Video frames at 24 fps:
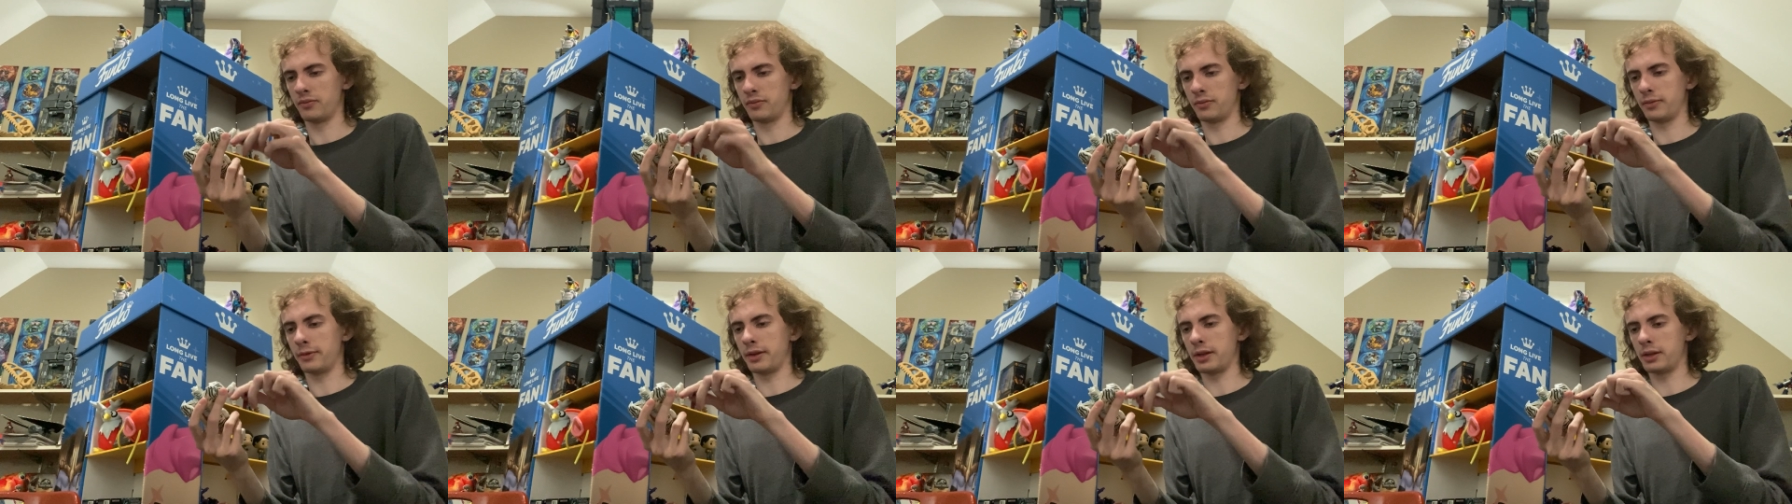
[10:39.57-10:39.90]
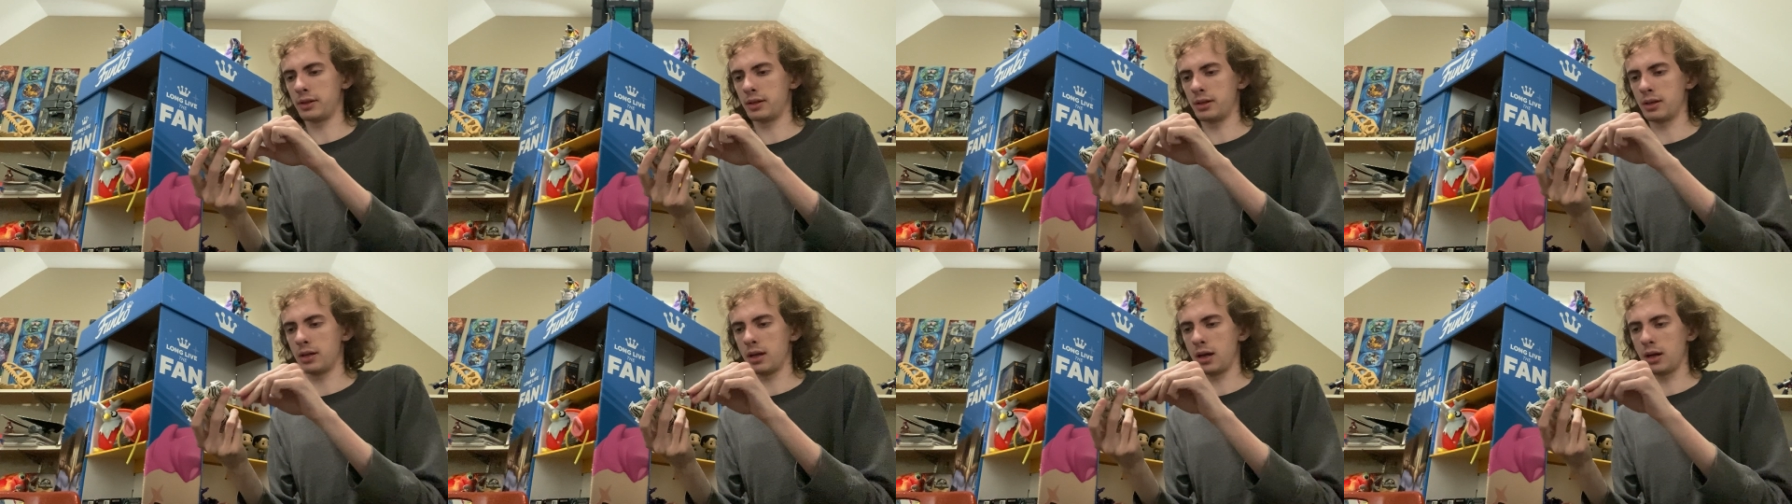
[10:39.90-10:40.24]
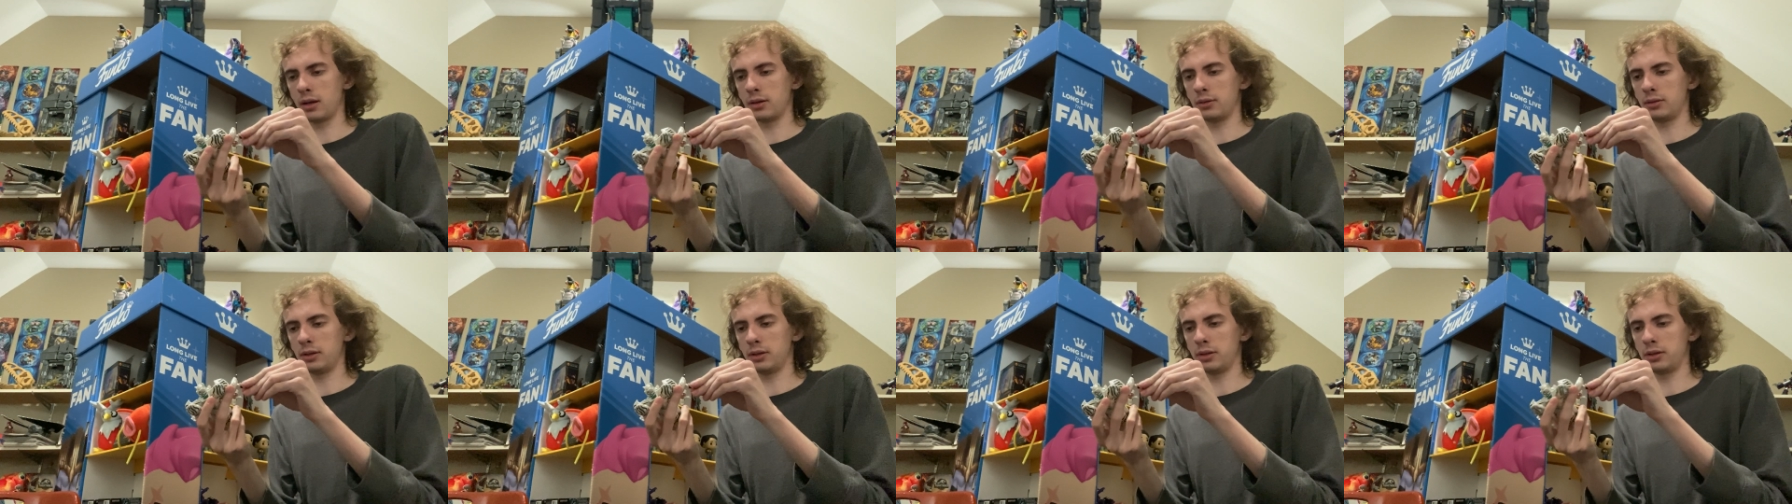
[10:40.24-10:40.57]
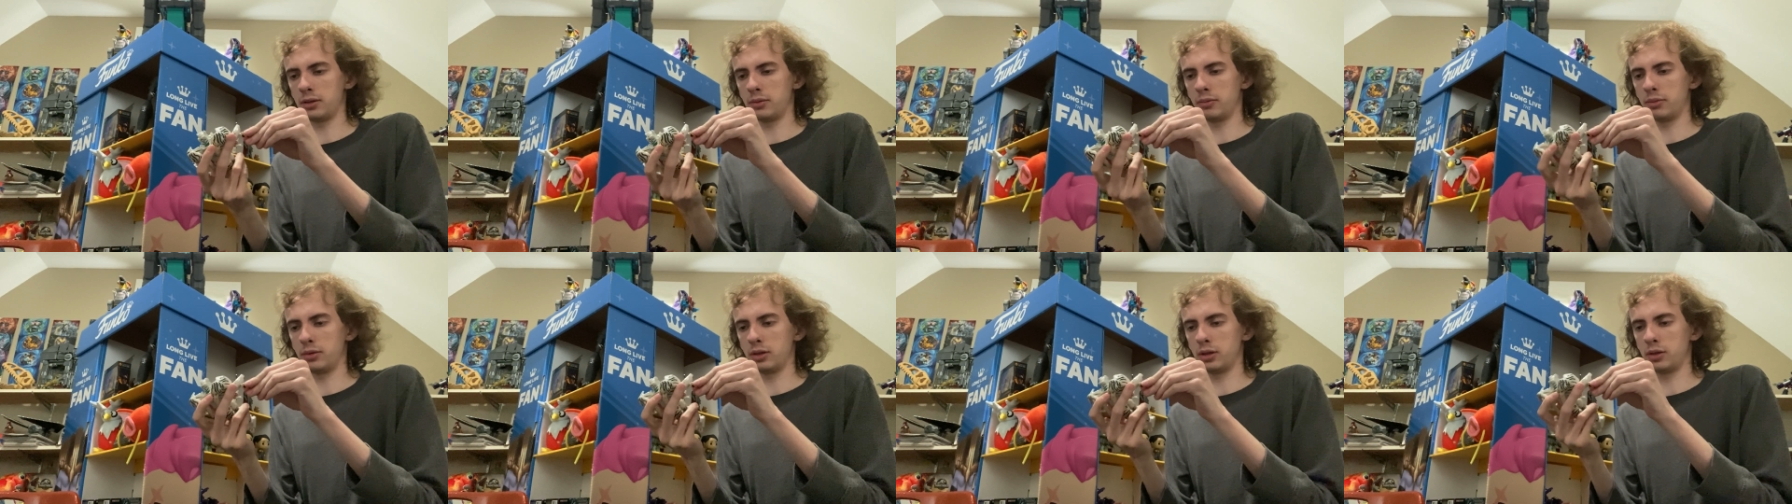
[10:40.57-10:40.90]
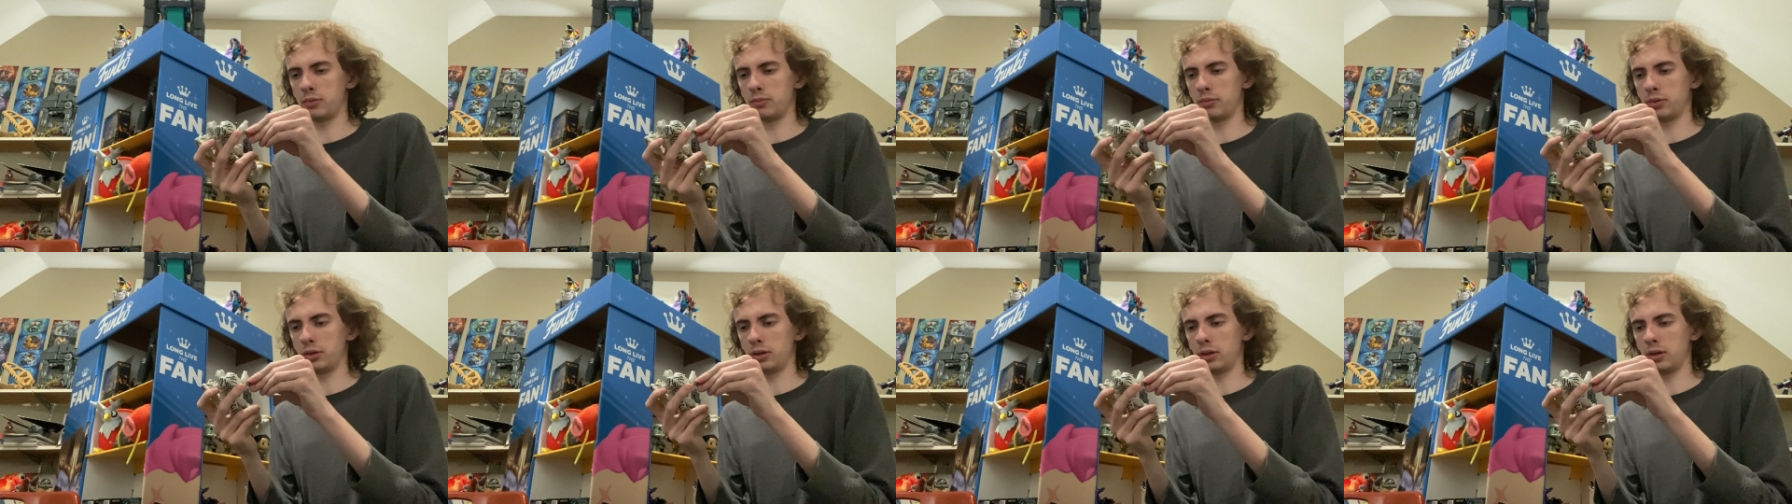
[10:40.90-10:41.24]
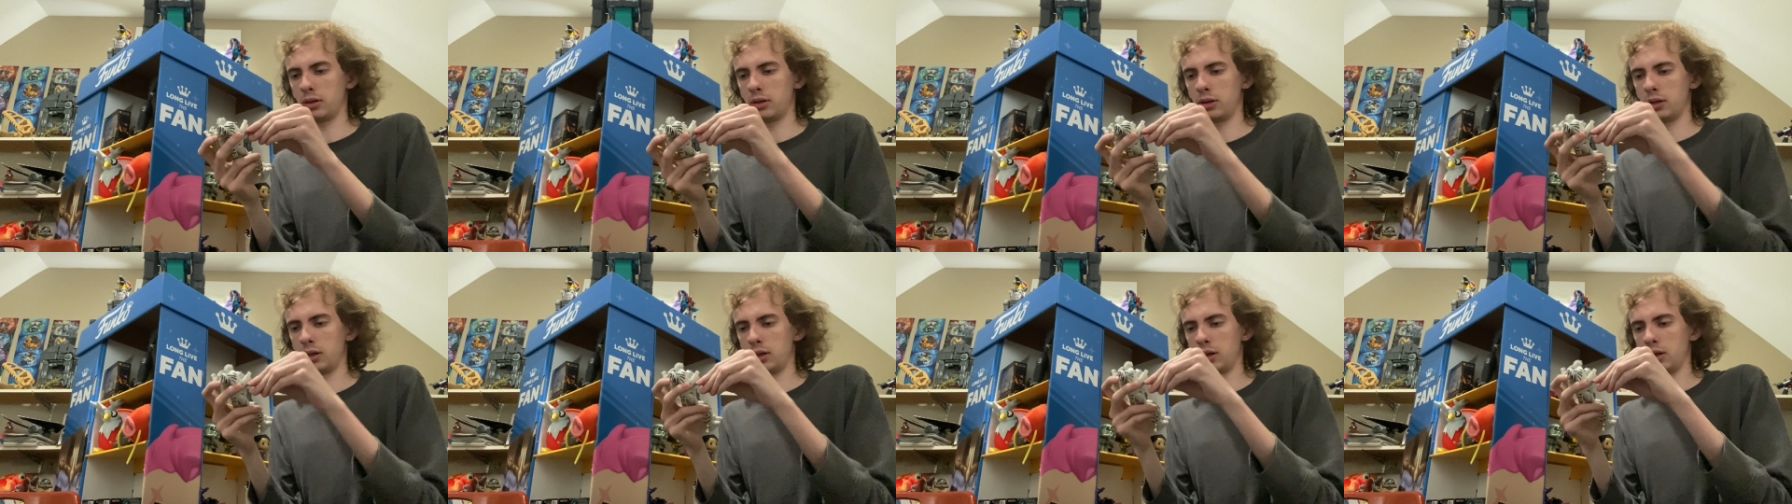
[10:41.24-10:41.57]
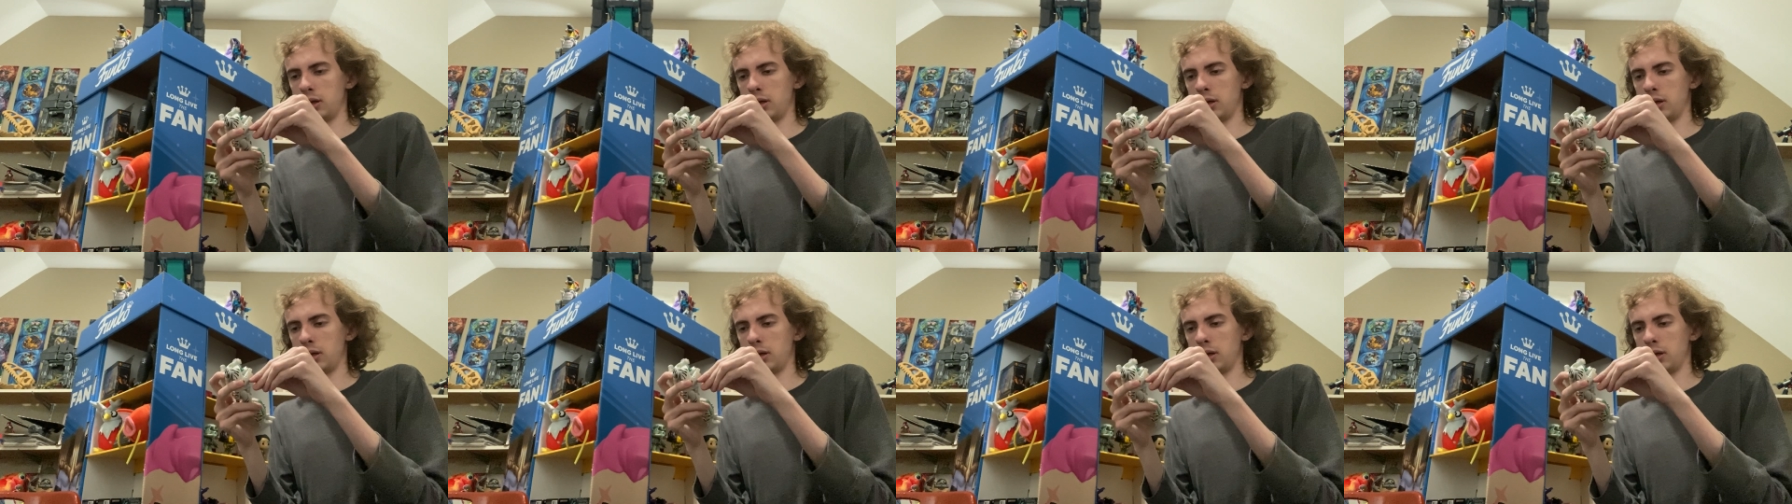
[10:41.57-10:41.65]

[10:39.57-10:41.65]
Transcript: Let's, yeah, let's just put it